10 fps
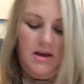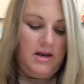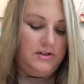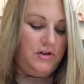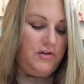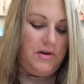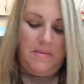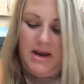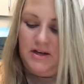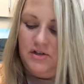is you can
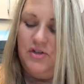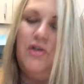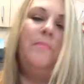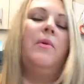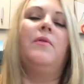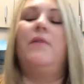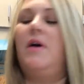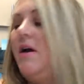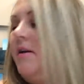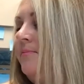make it super
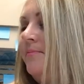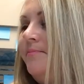fun.